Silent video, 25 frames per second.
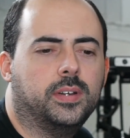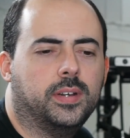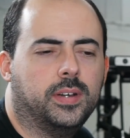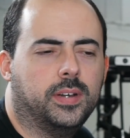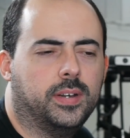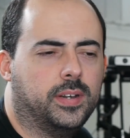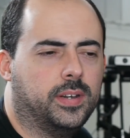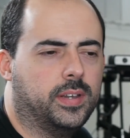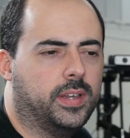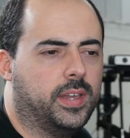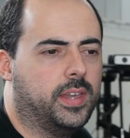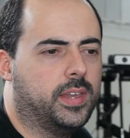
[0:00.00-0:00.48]

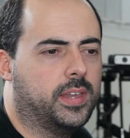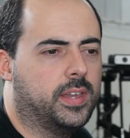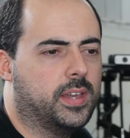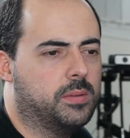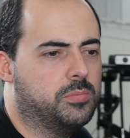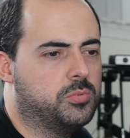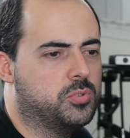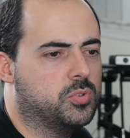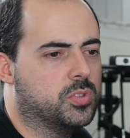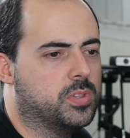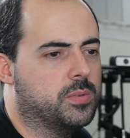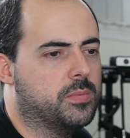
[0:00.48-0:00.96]
uh, a
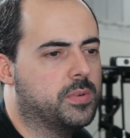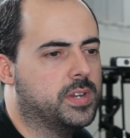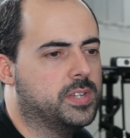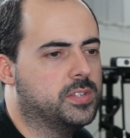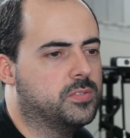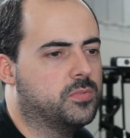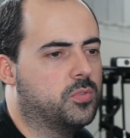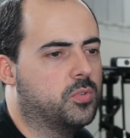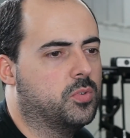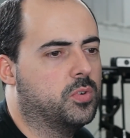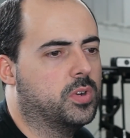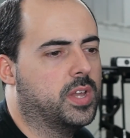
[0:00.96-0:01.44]
capture
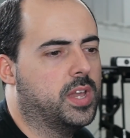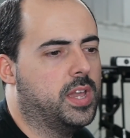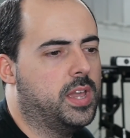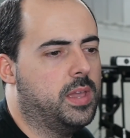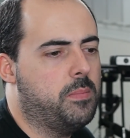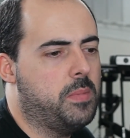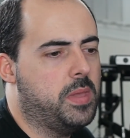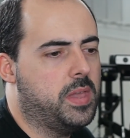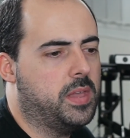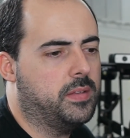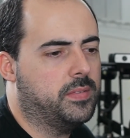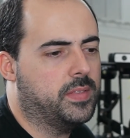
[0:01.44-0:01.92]
device for
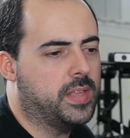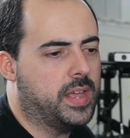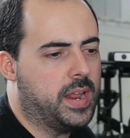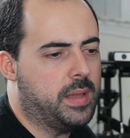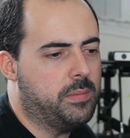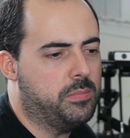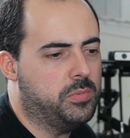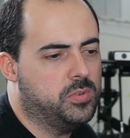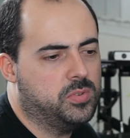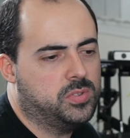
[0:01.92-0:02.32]
gaming then I'm